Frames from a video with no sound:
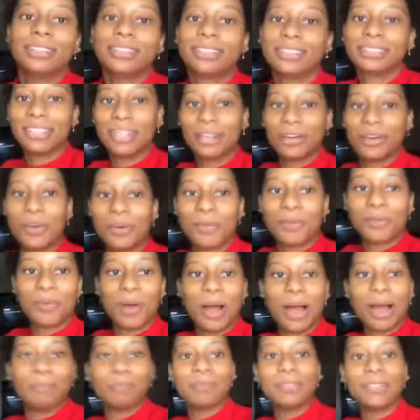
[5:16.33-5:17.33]

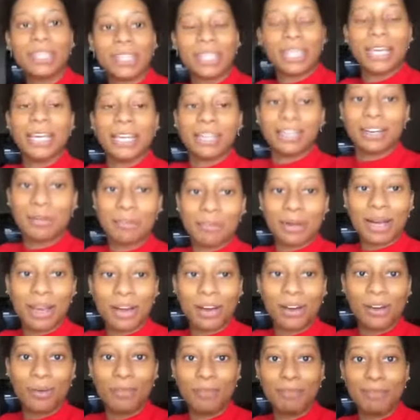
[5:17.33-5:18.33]
So, I'm thinking
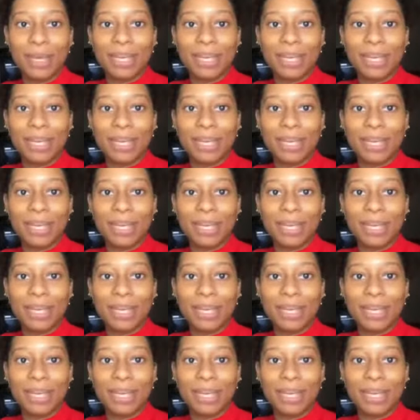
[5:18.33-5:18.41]
about